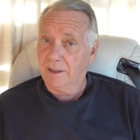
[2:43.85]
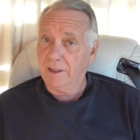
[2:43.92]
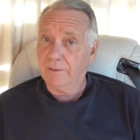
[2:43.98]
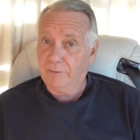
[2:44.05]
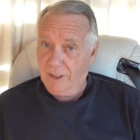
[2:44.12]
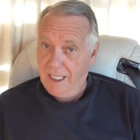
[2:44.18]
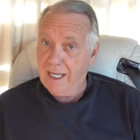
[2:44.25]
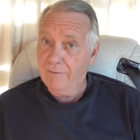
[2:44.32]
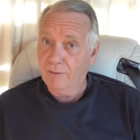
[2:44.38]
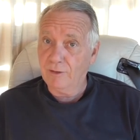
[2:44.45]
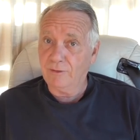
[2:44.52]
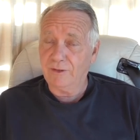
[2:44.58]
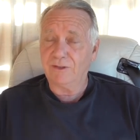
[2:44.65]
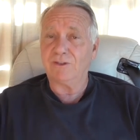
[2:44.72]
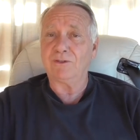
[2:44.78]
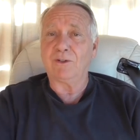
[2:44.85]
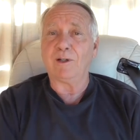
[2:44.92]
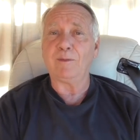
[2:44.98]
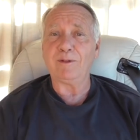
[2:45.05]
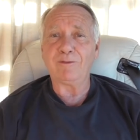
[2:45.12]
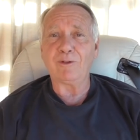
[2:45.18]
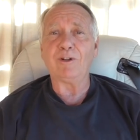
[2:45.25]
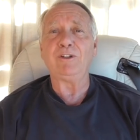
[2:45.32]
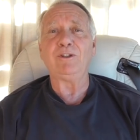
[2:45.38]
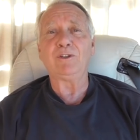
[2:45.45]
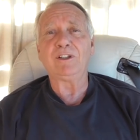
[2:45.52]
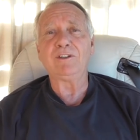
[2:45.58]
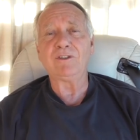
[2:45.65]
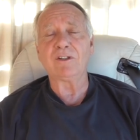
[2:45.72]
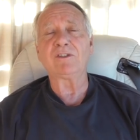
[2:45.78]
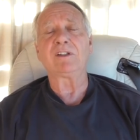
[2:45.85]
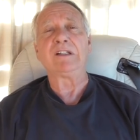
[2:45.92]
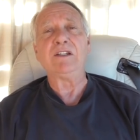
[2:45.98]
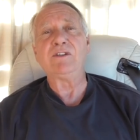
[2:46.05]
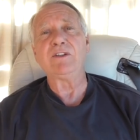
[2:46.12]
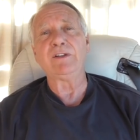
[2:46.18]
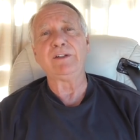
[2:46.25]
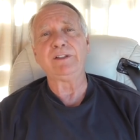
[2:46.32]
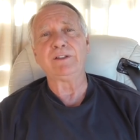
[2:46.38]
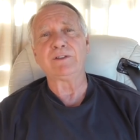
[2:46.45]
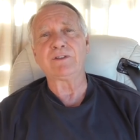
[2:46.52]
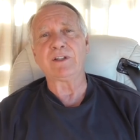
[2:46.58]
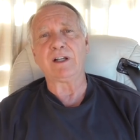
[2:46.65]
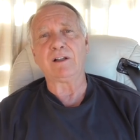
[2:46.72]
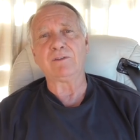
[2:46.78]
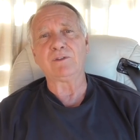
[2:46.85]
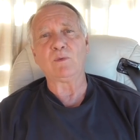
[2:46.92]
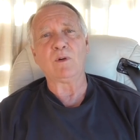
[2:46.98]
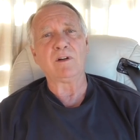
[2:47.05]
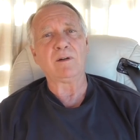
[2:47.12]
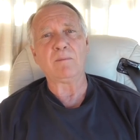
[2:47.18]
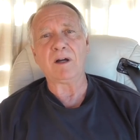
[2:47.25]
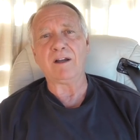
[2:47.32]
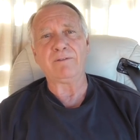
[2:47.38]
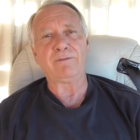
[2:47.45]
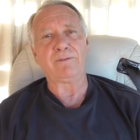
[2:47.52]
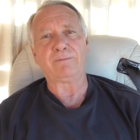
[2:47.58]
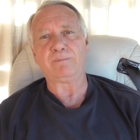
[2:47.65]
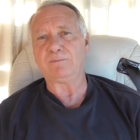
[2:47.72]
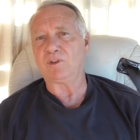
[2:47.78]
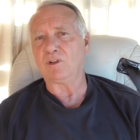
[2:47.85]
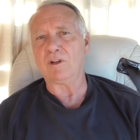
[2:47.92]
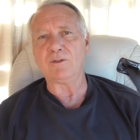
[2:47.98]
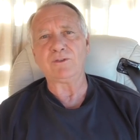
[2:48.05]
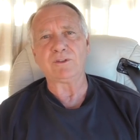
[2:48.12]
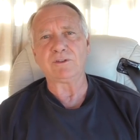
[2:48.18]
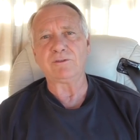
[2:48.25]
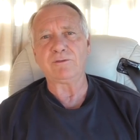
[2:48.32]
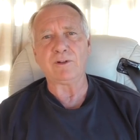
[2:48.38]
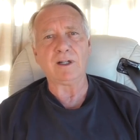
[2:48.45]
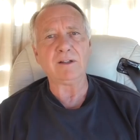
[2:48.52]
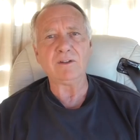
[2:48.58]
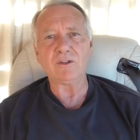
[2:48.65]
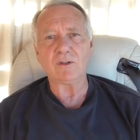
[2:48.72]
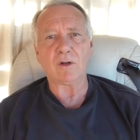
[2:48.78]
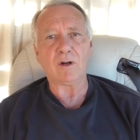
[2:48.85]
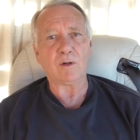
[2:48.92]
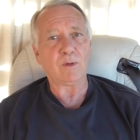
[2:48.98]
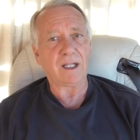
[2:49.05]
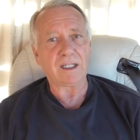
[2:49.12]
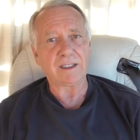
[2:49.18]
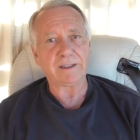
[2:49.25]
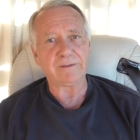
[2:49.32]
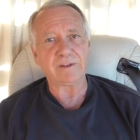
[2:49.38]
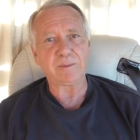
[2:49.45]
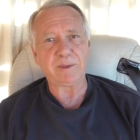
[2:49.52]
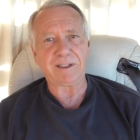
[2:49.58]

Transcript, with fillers: if you have heard this story before, you could just consider yourselves one of my closest friends or relatives